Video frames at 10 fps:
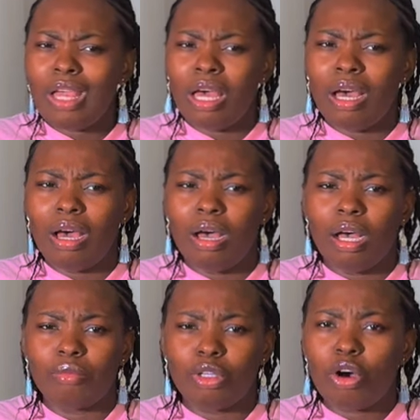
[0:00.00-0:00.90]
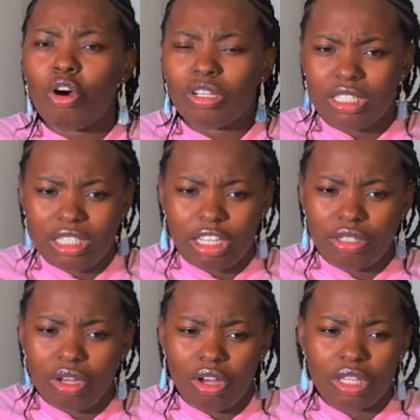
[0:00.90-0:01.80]
your
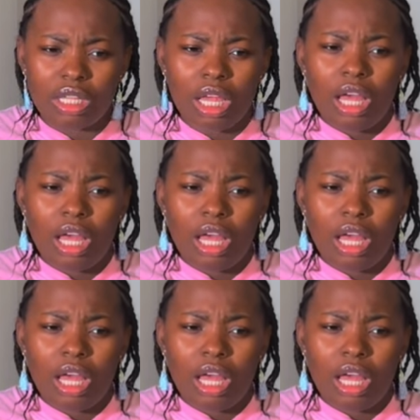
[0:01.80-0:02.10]
coordinators,